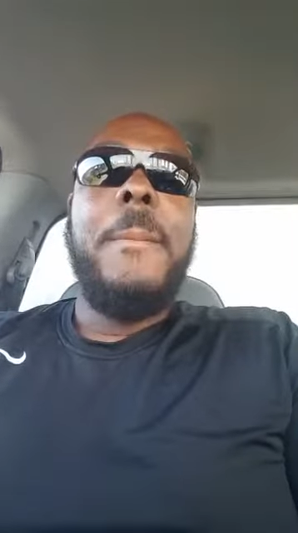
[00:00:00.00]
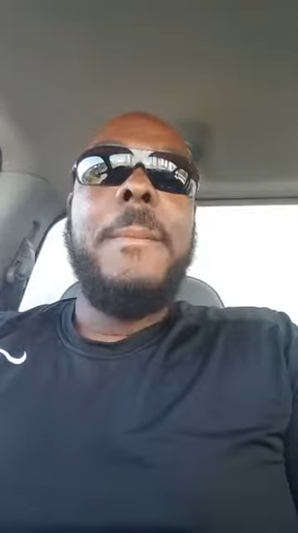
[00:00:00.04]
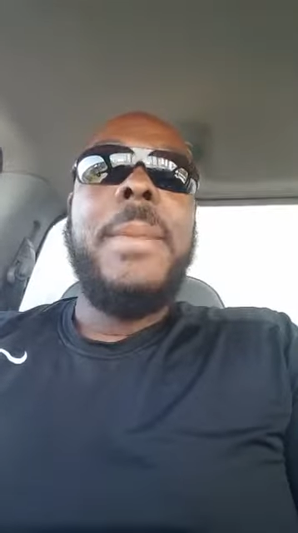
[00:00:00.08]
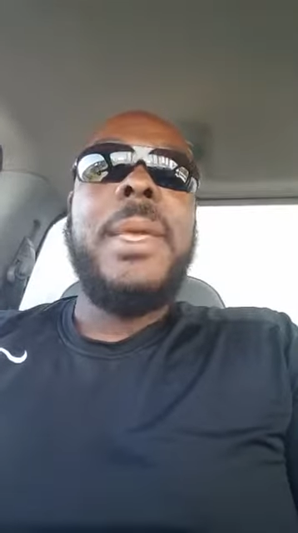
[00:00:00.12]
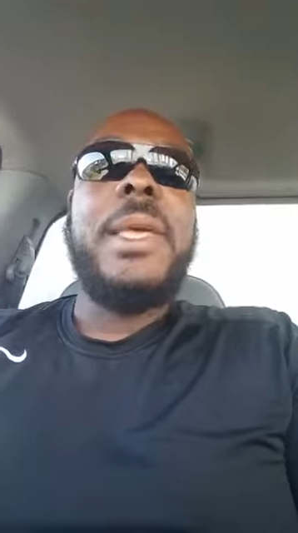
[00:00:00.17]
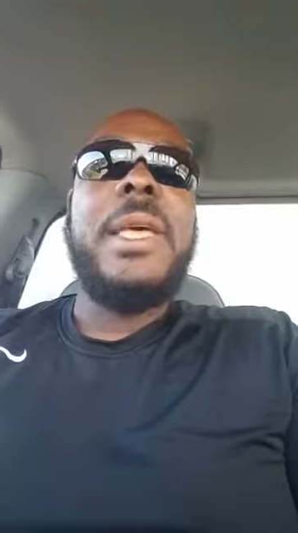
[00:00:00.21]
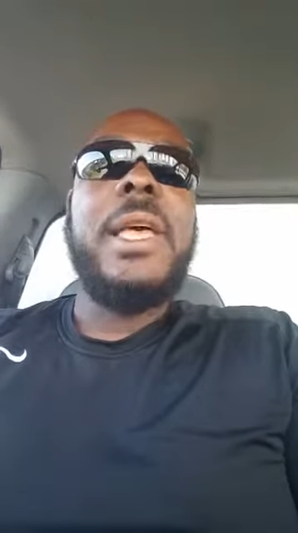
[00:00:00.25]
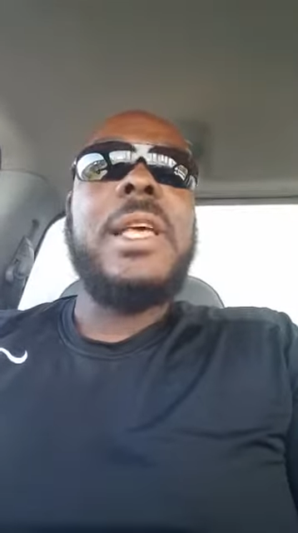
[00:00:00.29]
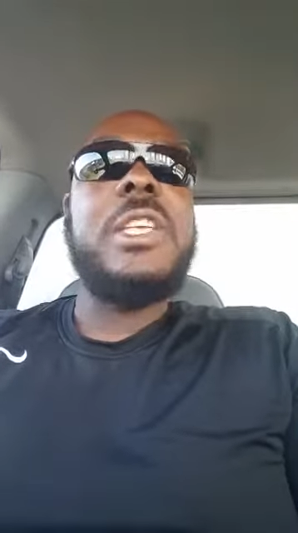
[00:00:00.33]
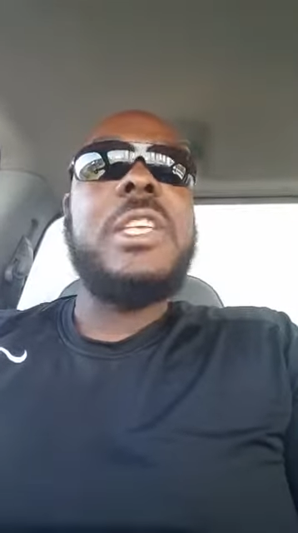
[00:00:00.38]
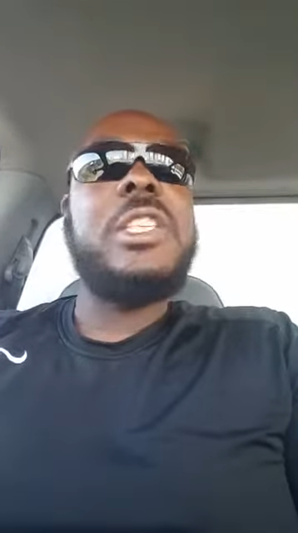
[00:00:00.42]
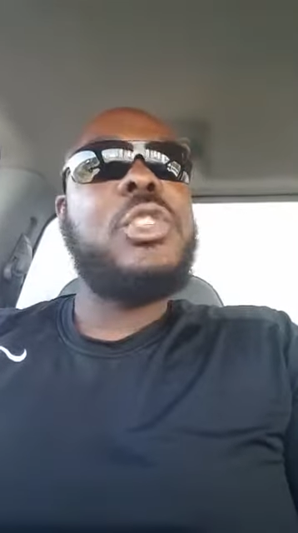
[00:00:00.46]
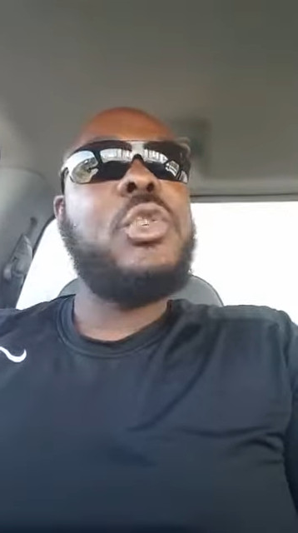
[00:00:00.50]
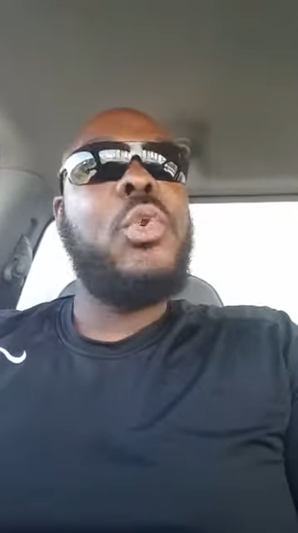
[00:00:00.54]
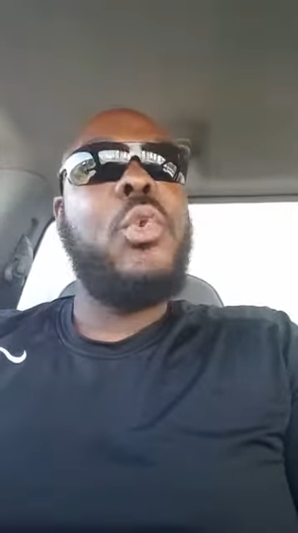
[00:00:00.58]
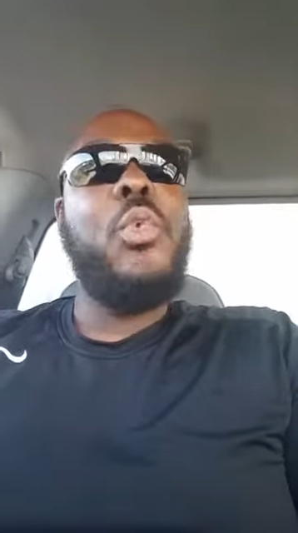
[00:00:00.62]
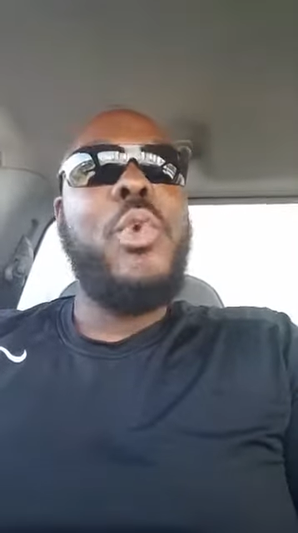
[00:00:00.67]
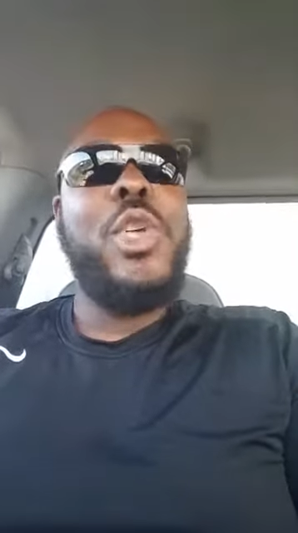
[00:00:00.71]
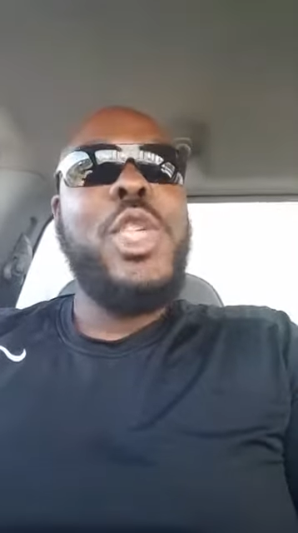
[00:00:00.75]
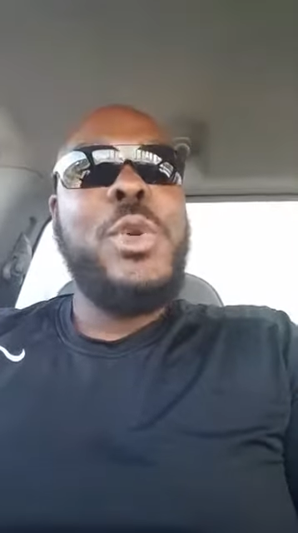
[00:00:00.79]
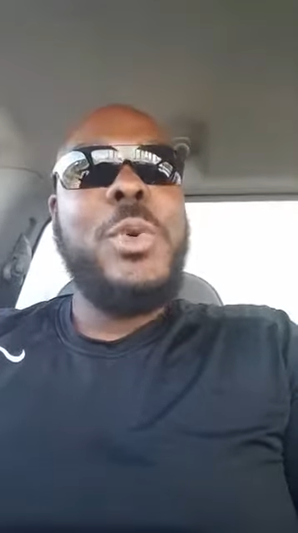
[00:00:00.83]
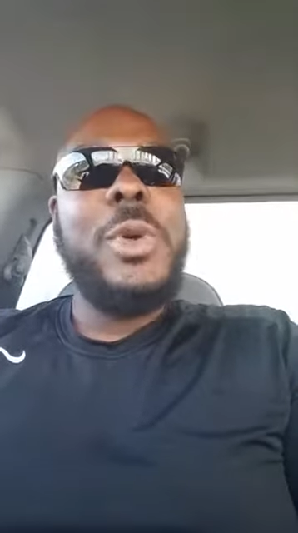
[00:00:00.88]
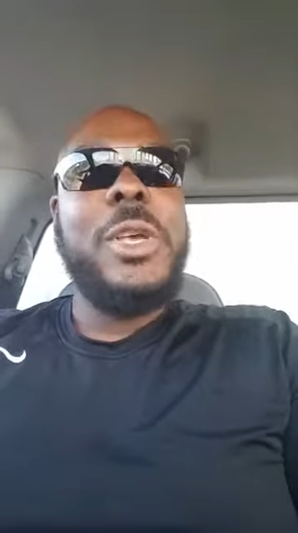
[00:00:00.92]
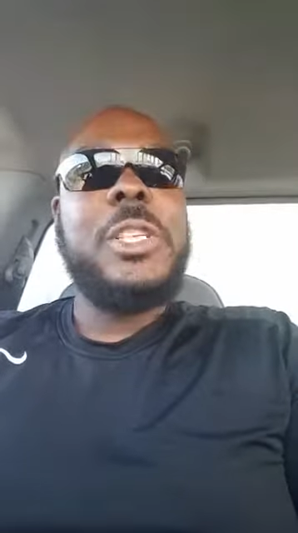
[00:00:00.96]
Because
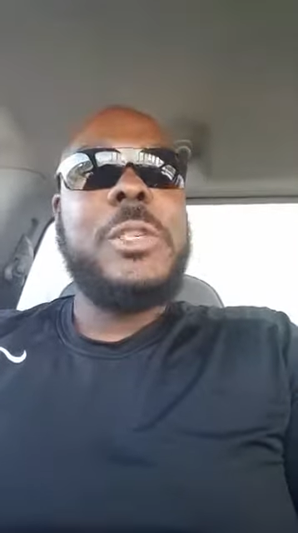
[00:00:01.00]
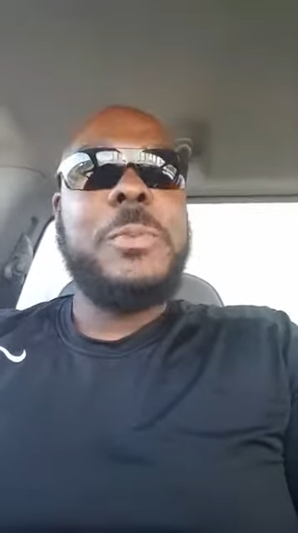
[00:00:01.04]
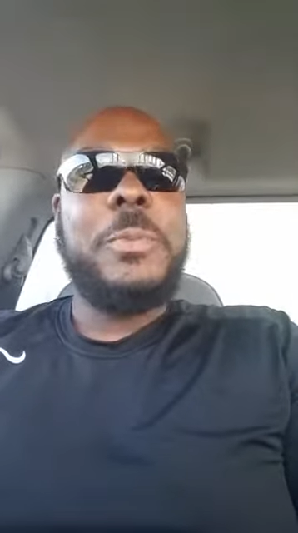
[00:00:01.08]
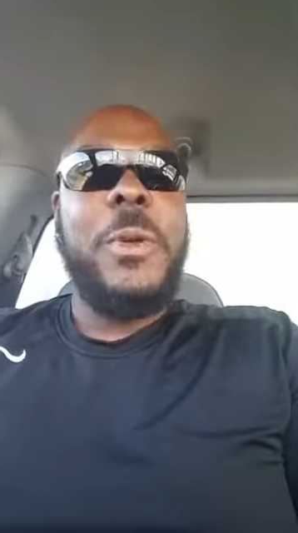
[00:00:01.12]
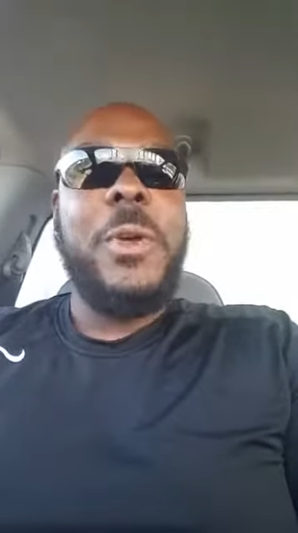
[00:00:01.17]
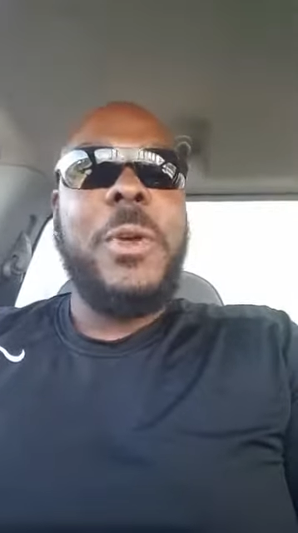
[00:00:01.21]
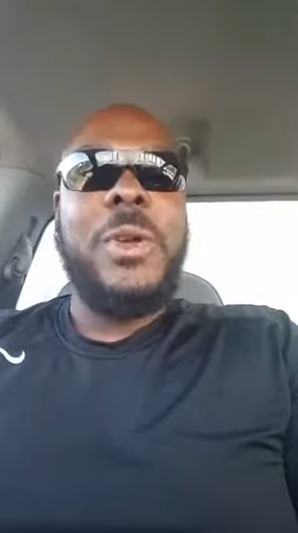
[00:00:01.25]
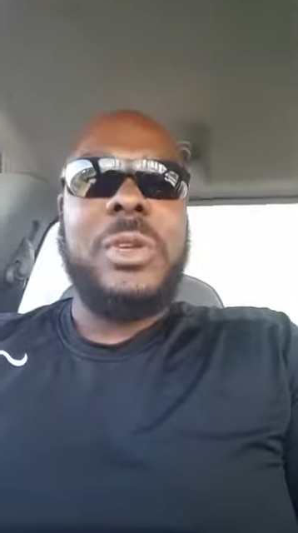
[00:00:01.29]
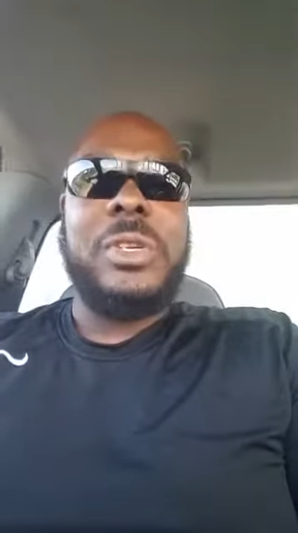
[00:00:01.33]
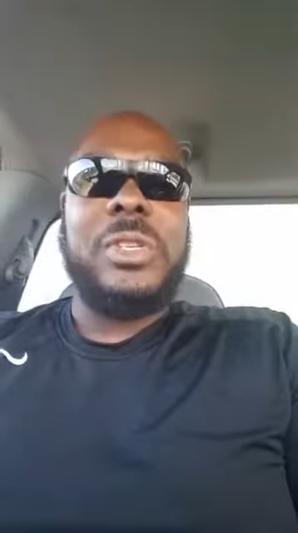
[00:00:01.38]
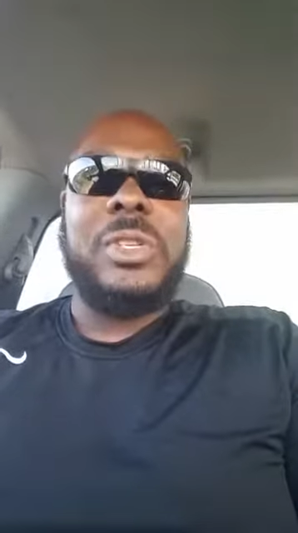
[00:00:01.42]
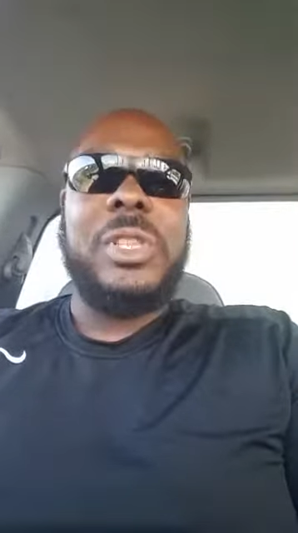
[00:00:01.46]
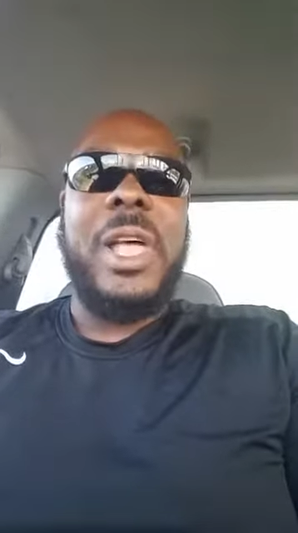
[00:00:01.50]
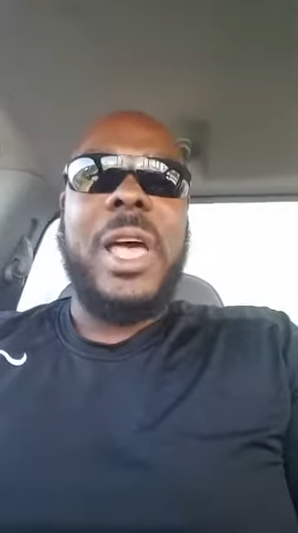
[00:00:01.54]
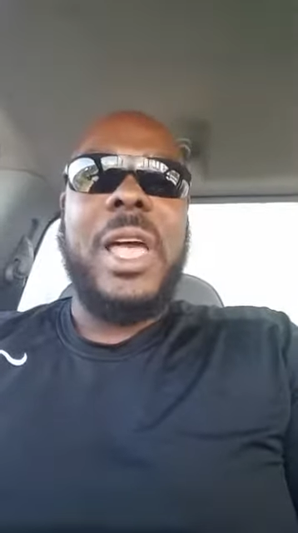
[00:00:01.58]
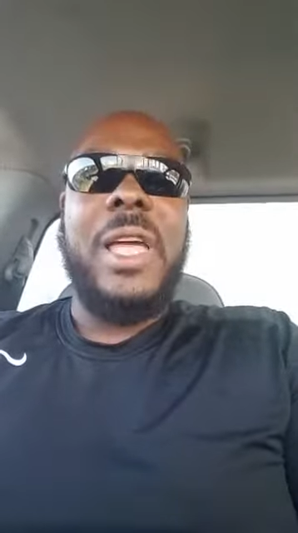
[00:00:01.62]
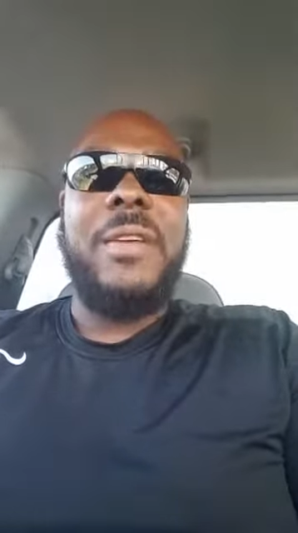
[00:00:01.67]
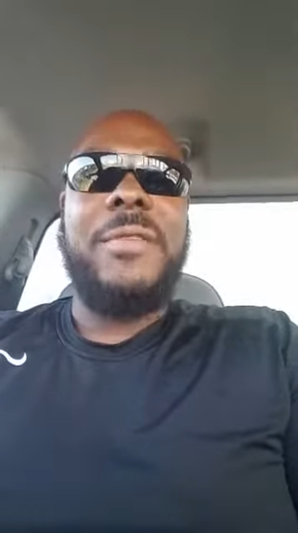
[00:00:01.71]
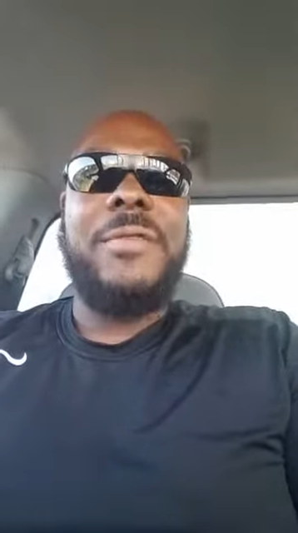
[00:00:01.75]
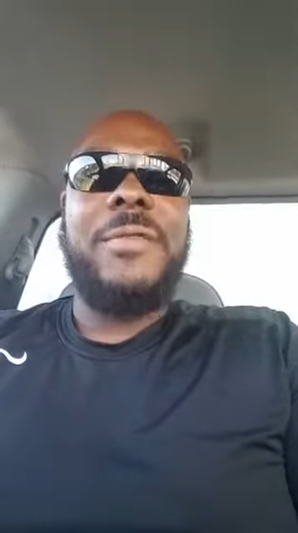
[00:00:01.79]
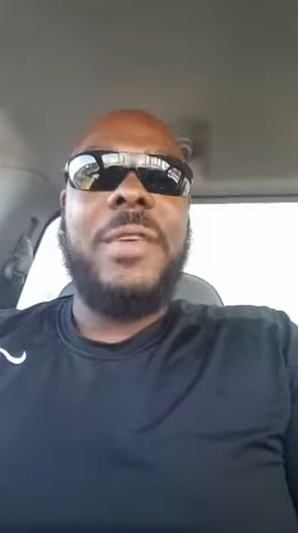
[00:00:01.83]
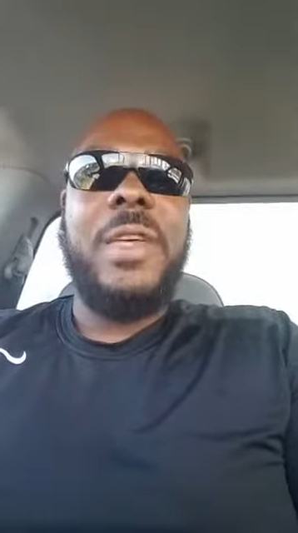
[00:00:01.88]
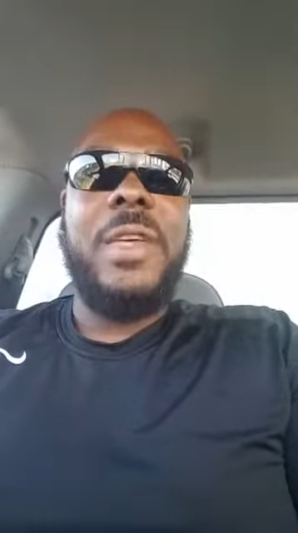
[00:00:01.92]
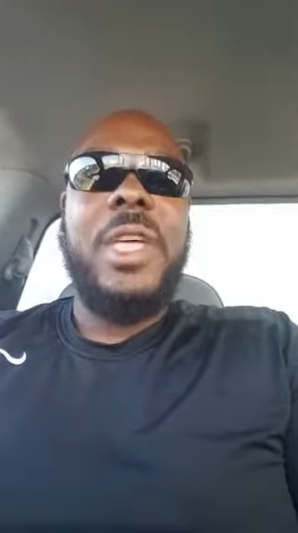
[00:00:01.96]
when you experience
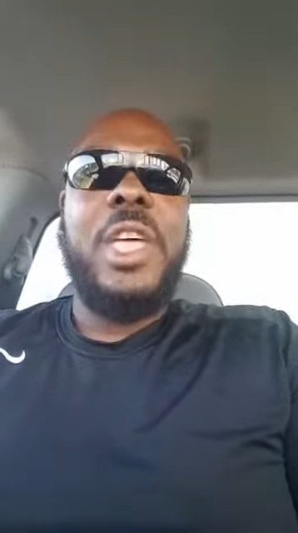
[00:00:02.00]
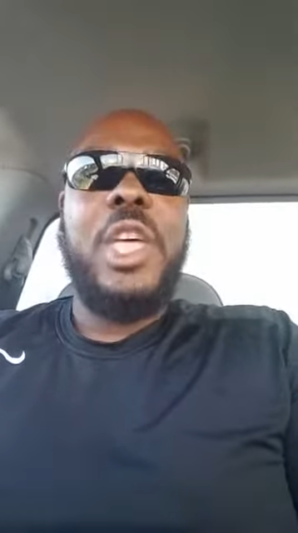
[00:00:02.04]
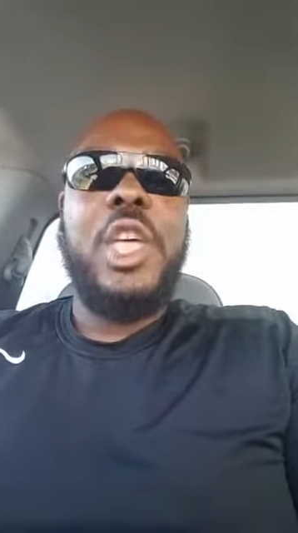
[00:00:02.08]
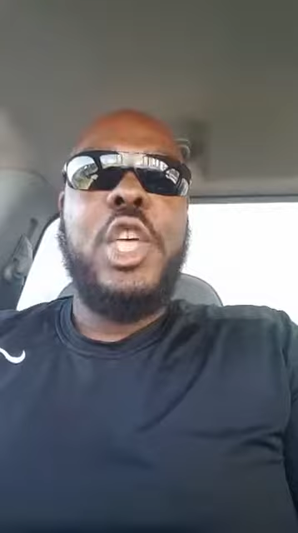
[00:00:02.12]
life,